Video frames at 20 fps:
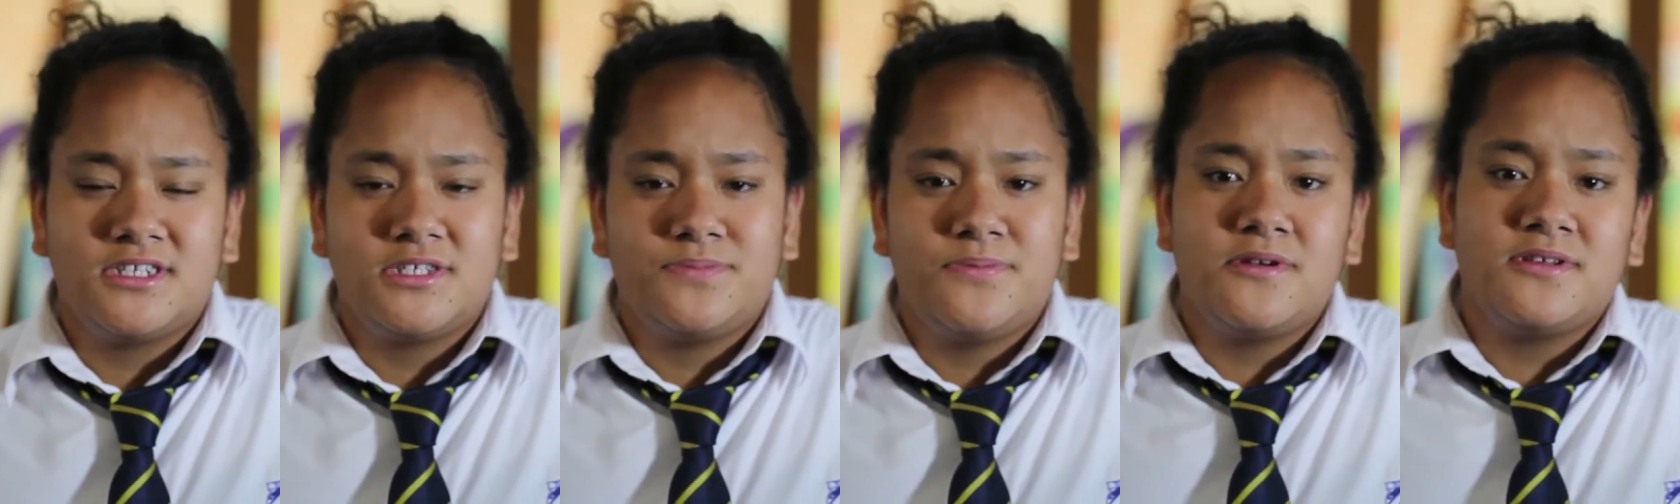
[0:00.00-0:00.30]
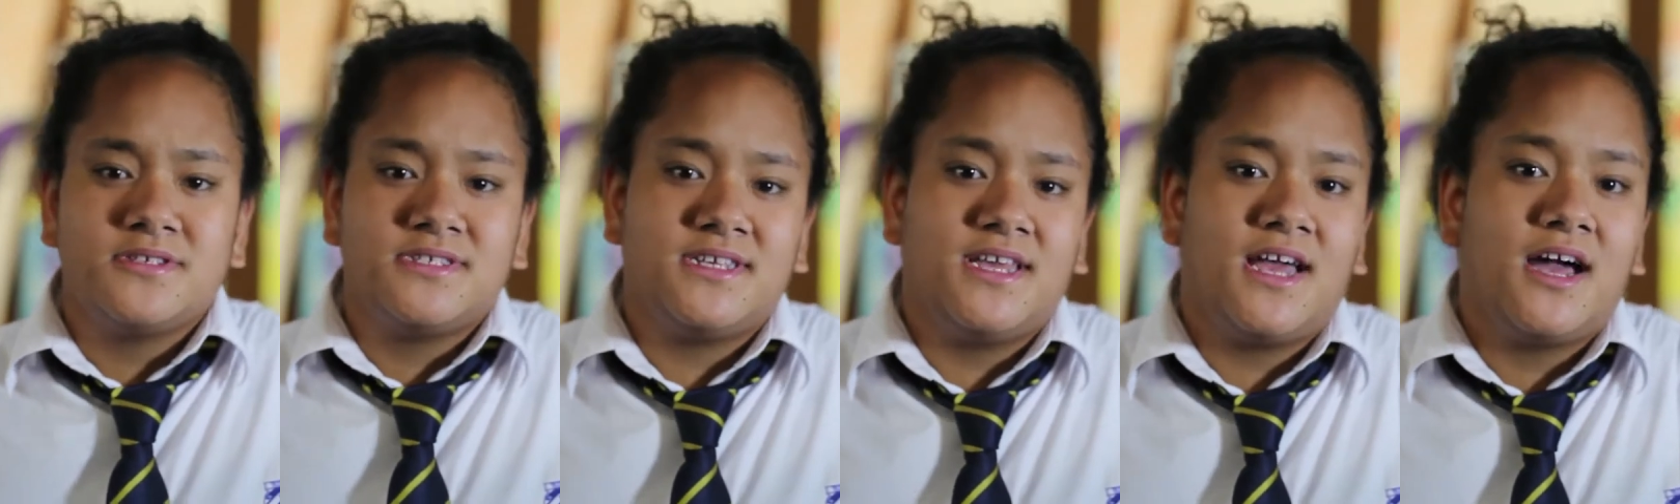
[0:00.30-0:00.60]
and
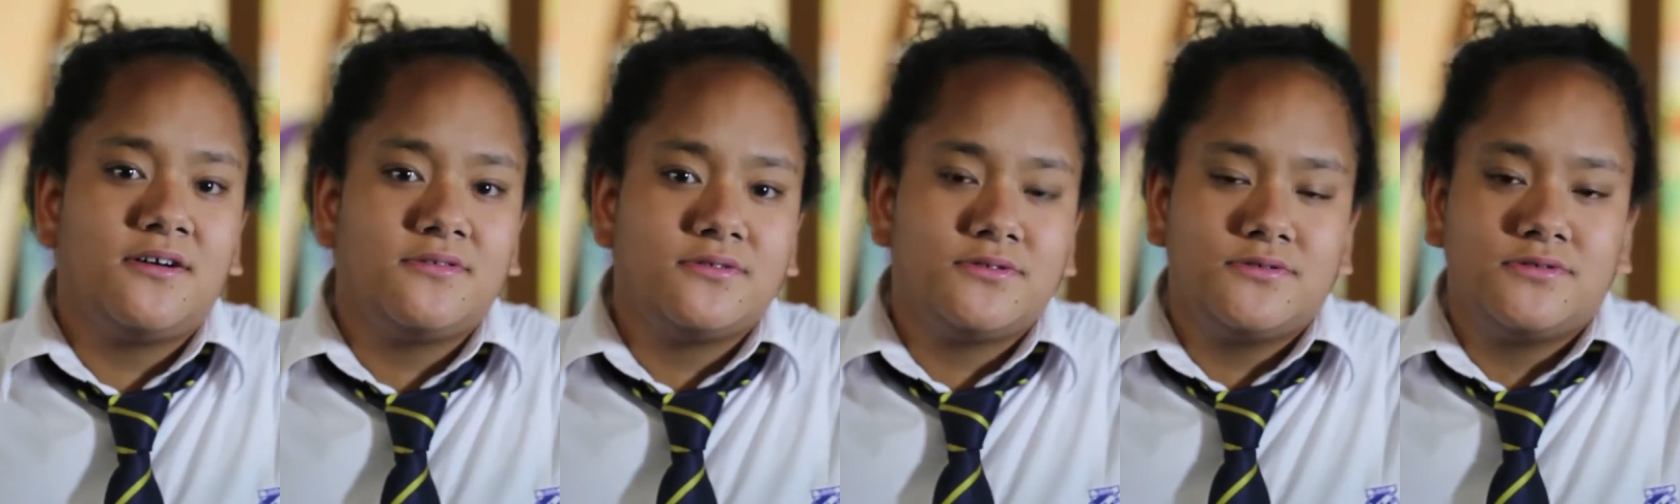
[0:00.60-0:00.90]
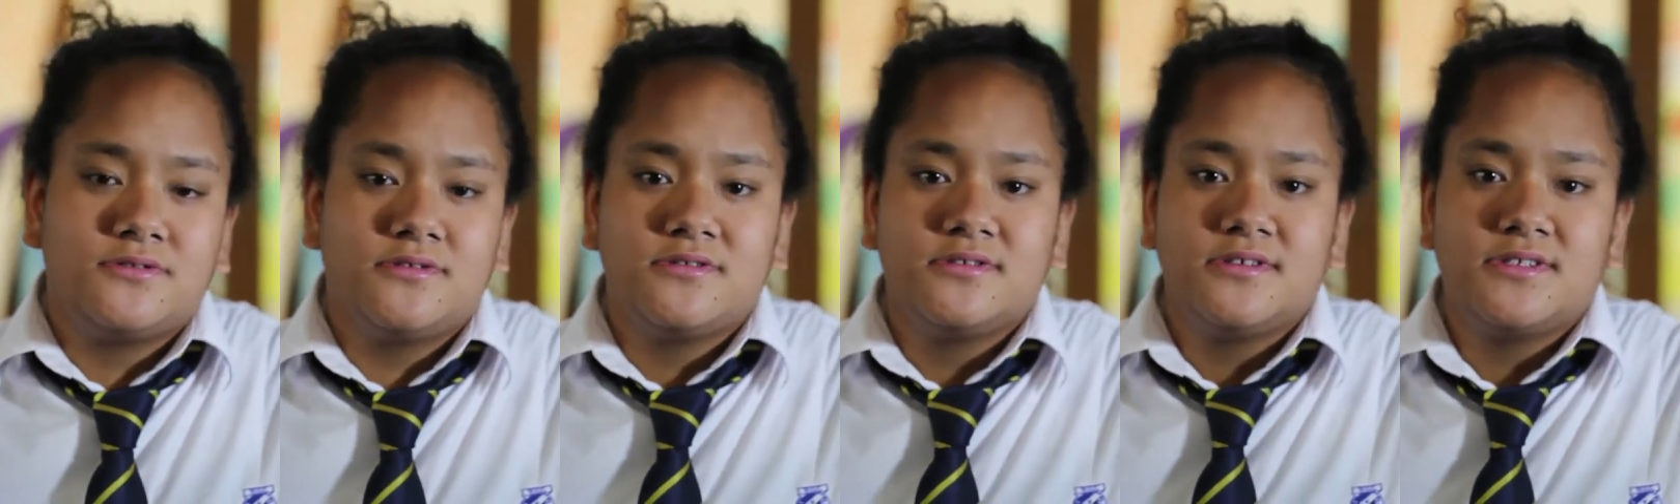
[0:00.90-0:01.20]
experience the
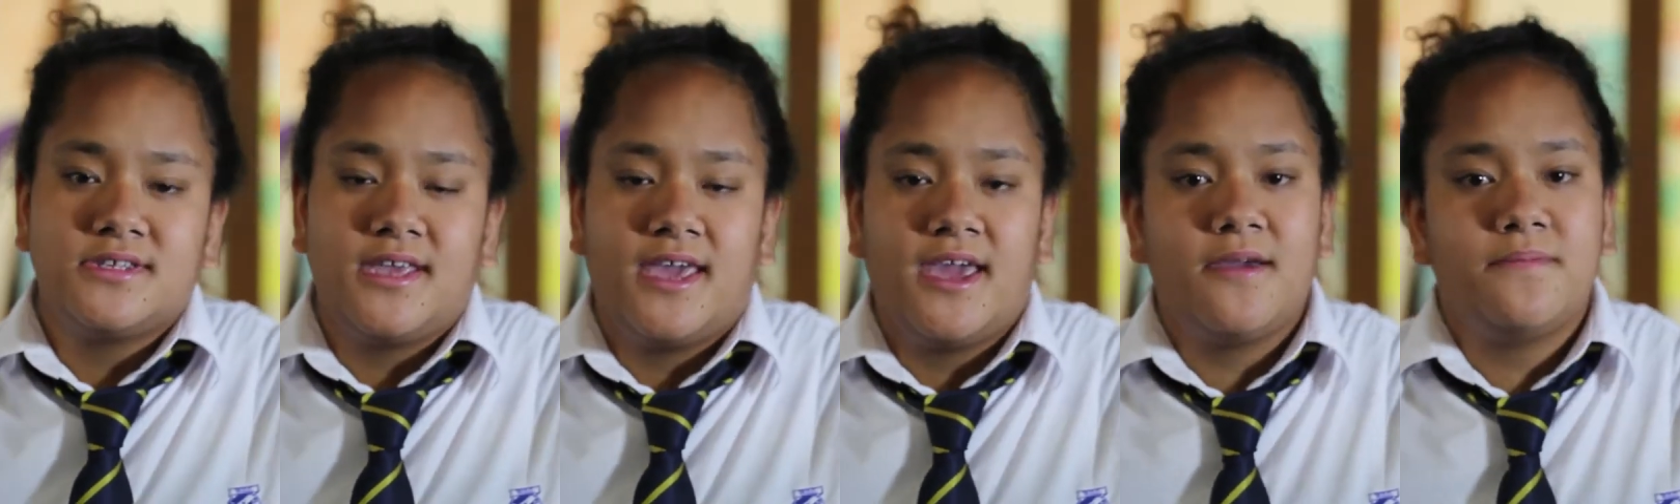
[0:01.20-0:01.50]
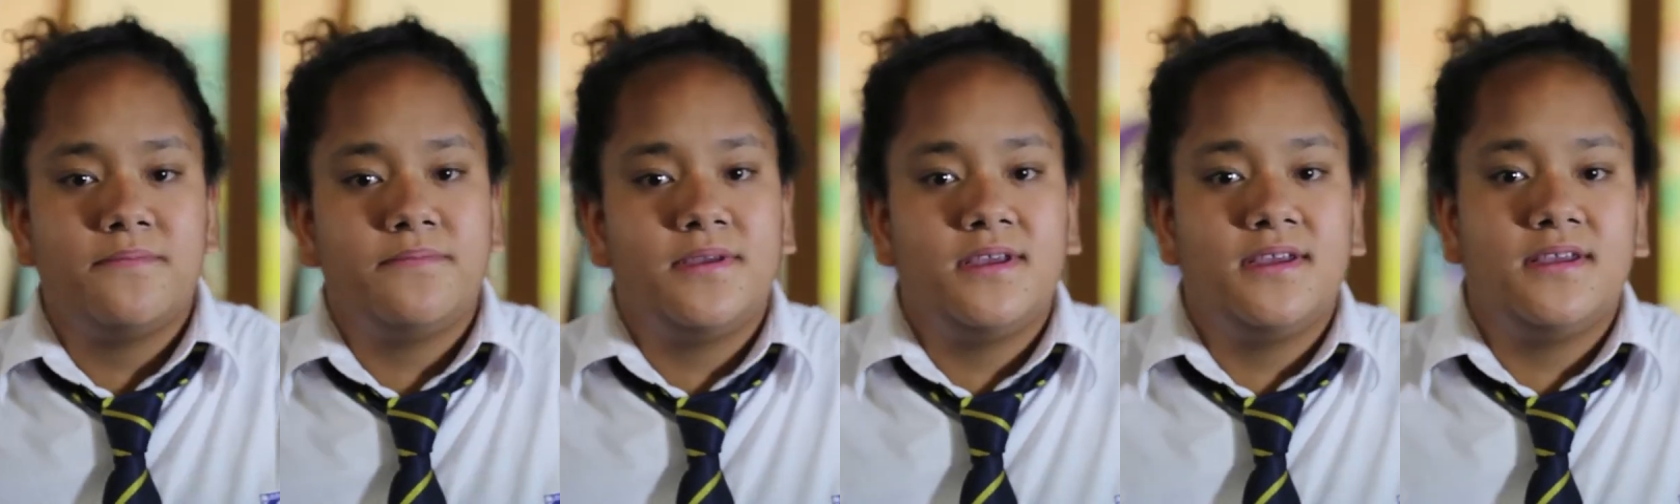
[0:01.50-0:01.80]
outdoors,
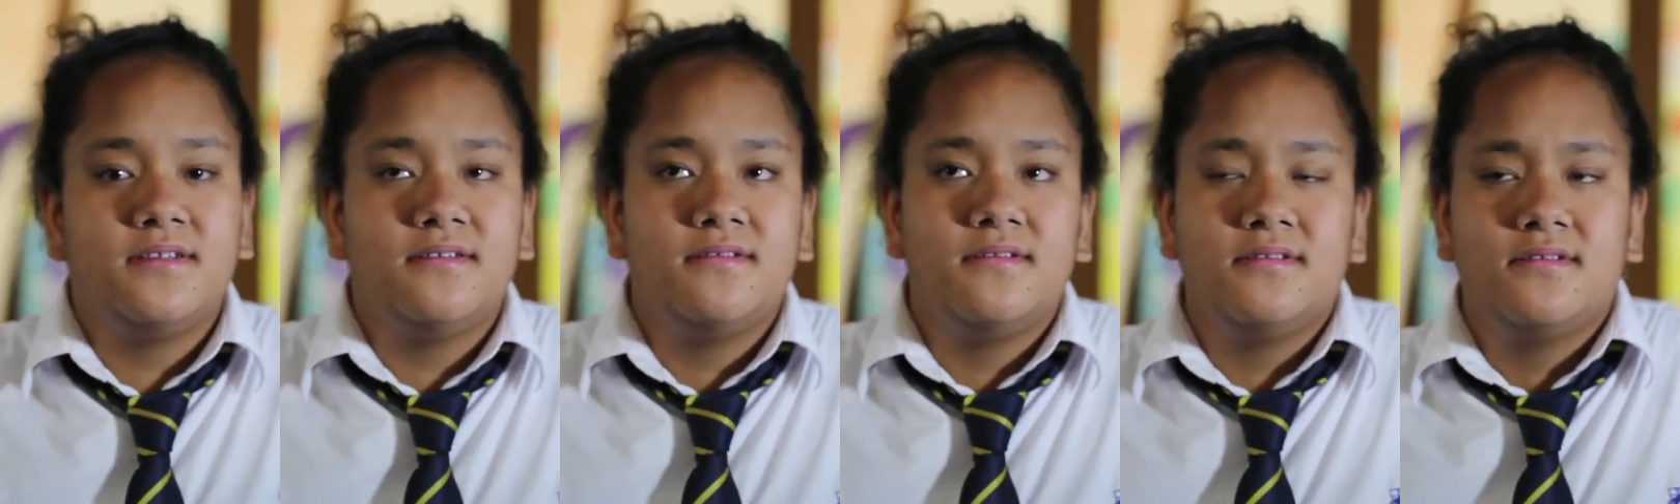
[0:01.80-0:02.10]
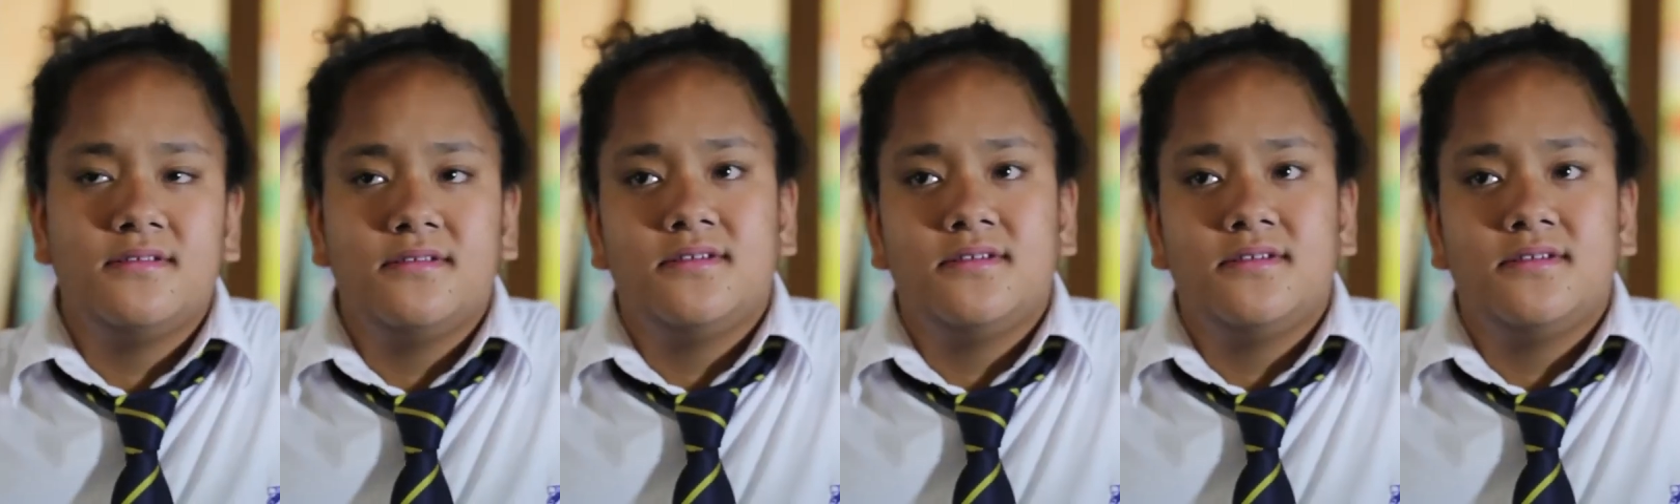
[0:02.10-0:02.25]
camping,